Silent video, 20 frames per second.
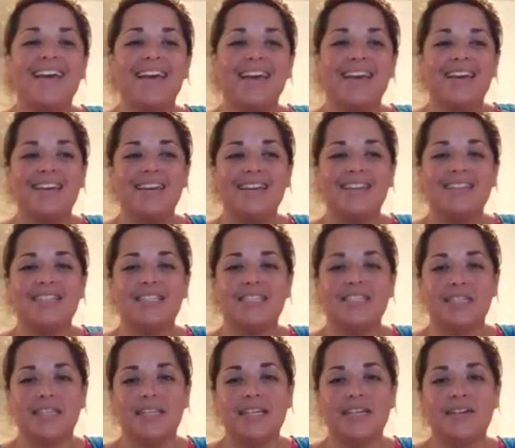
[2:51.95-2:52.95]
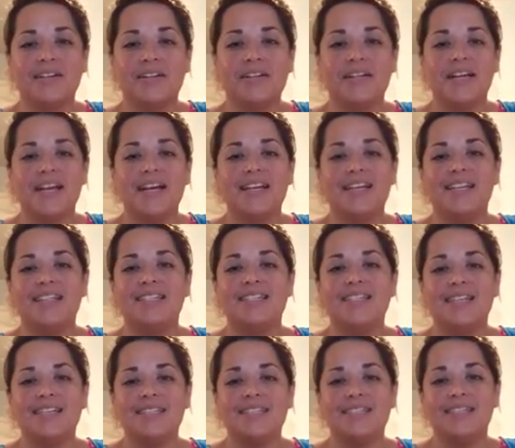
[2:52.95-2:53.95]
It's slicker, and it
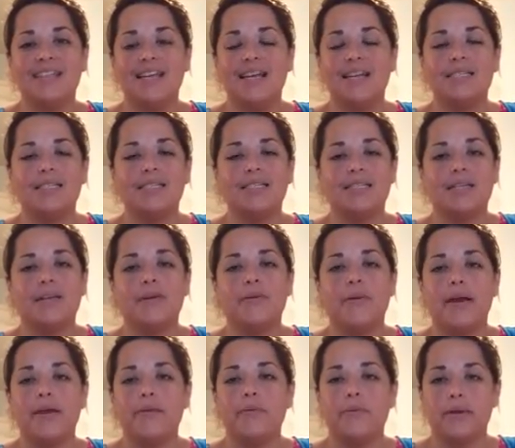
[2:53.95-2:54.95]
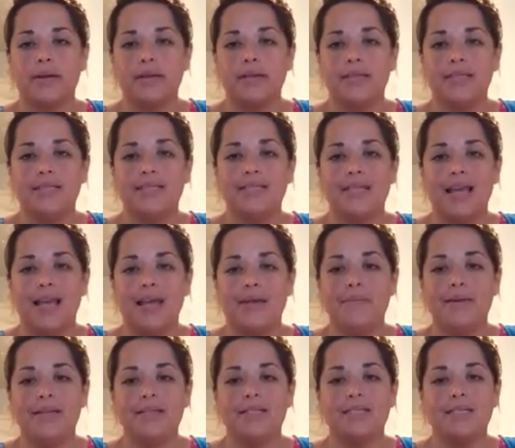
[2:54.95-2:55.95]
doesn't quite work the
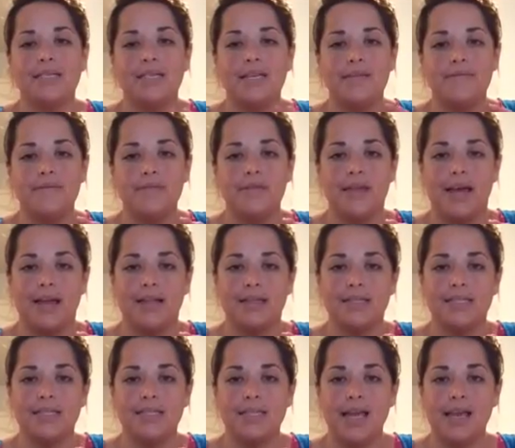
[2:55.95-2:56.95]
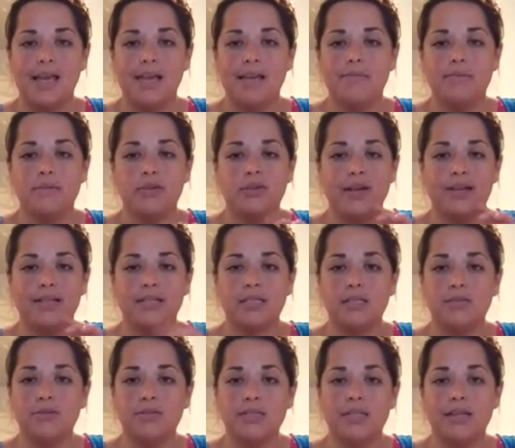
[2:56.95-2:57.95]
same. It doesn't give you that same
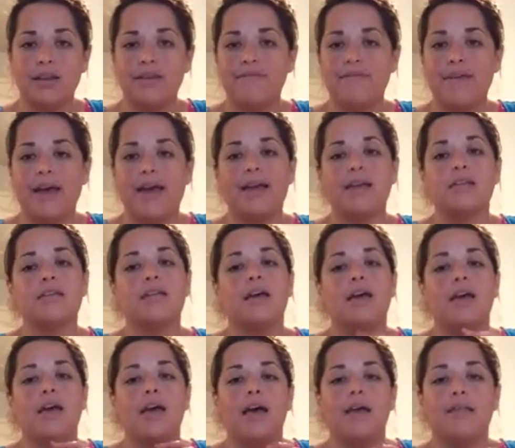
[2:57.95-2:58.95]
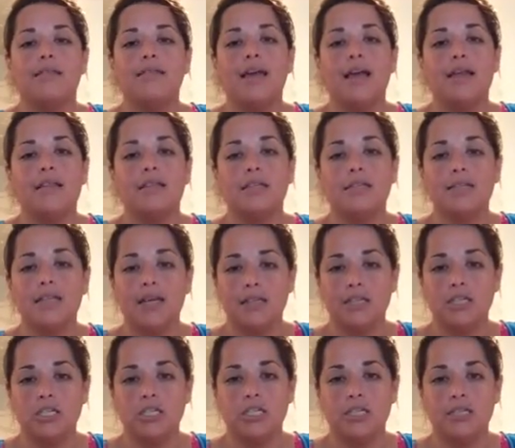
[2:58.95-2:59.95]
translucent effect that the
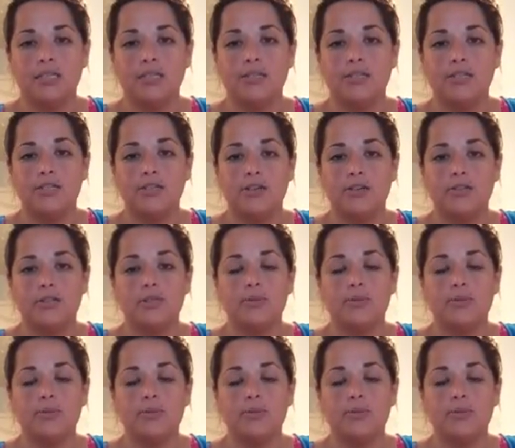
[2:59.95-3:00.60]
deli sheets do.